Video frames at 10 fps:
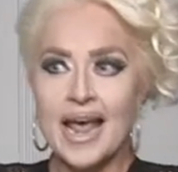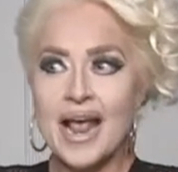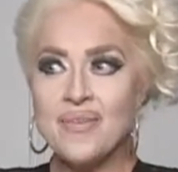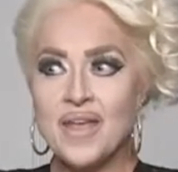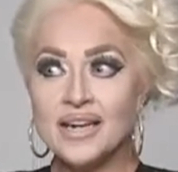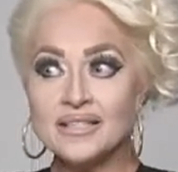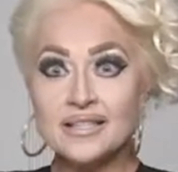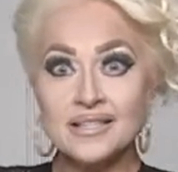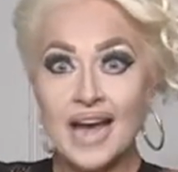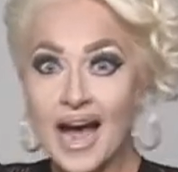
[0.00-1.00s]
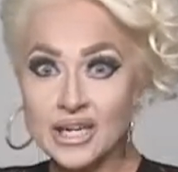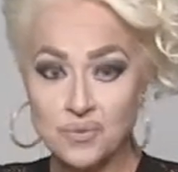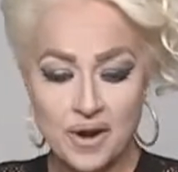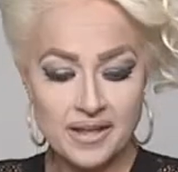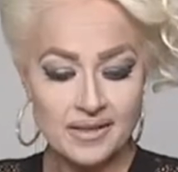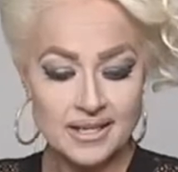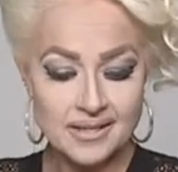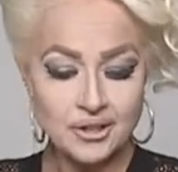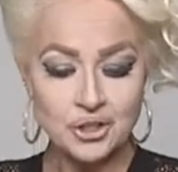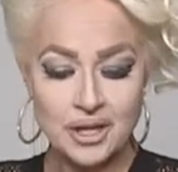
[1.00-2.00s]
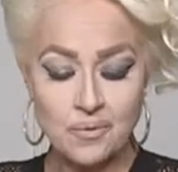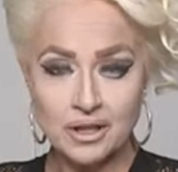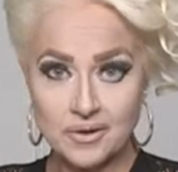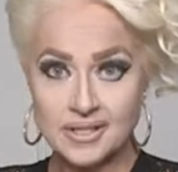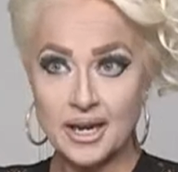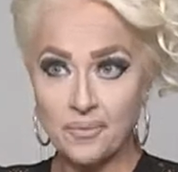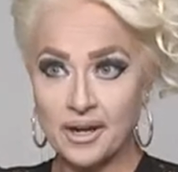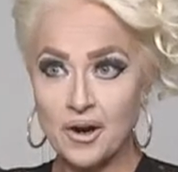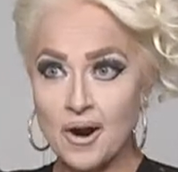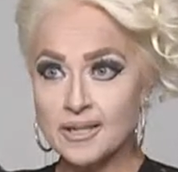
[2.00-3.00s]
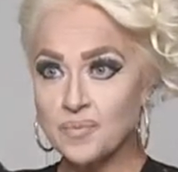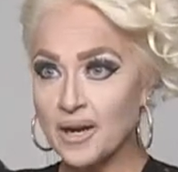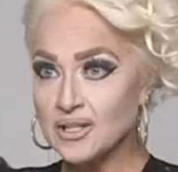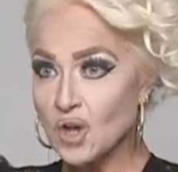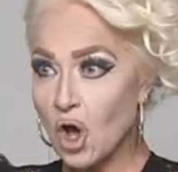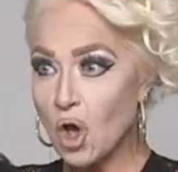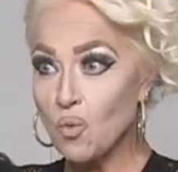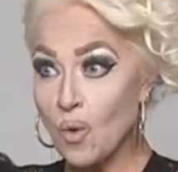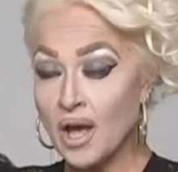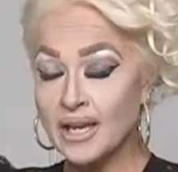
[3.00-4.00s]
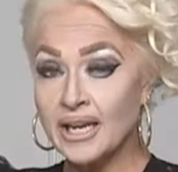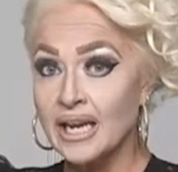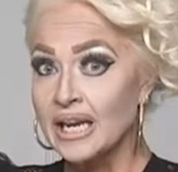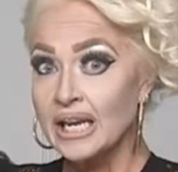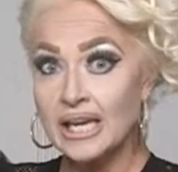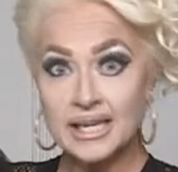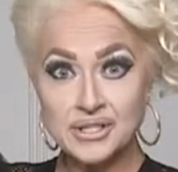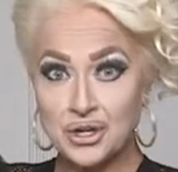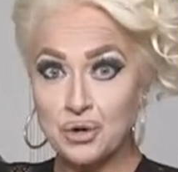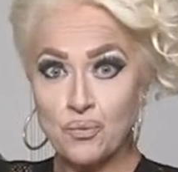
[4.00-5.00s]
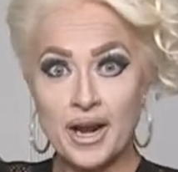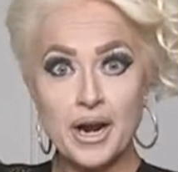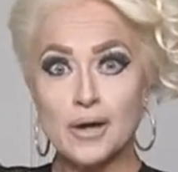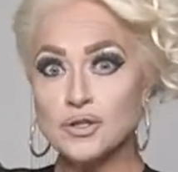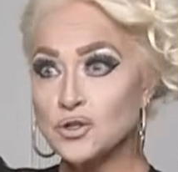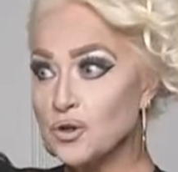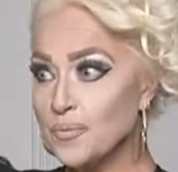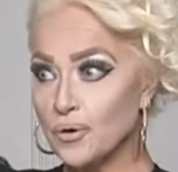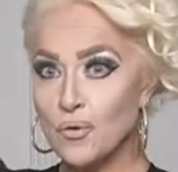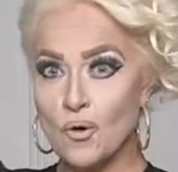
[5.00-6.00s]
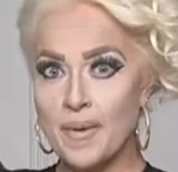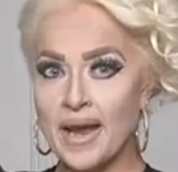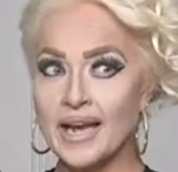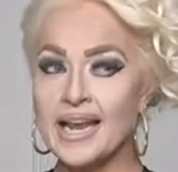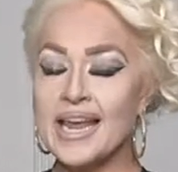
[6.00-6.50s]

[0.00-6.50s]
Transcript: and then stacked with essentially what looks like ring guards, but it's all one easy to wear, super cool band.